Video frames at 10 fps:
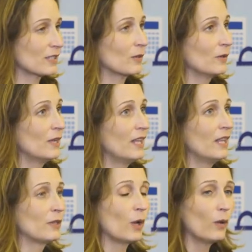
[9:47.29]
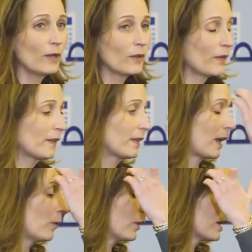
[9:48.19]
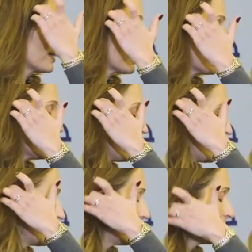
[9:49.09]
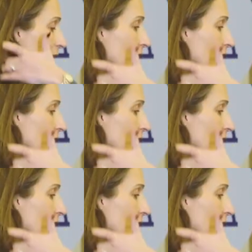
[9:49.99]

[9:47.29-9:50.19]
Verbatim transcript: So the only other thing that I wanted to um,